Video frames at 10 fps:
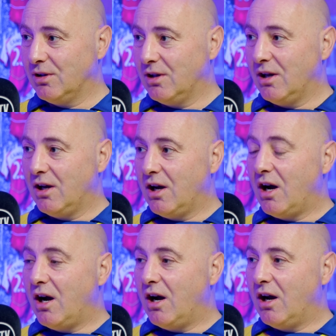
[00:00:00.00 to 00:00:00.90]
No, that's
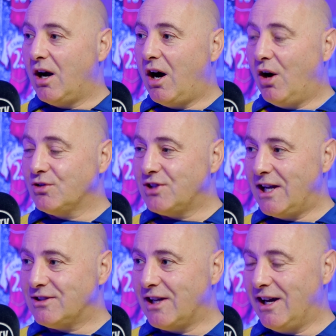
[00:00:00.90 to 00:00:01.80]
true.
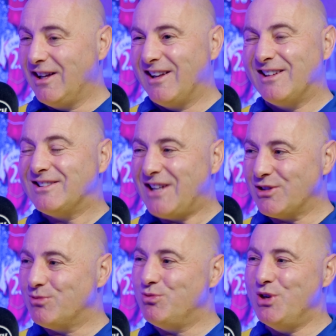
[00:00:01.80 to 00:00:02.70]
Arteta
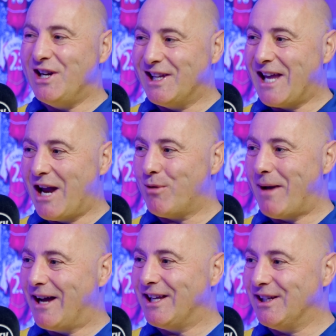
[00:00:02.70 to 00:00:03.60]
doesn't really care
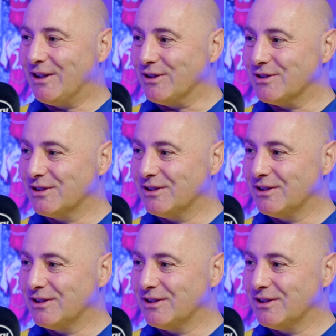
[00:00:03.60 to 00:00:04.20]
about England.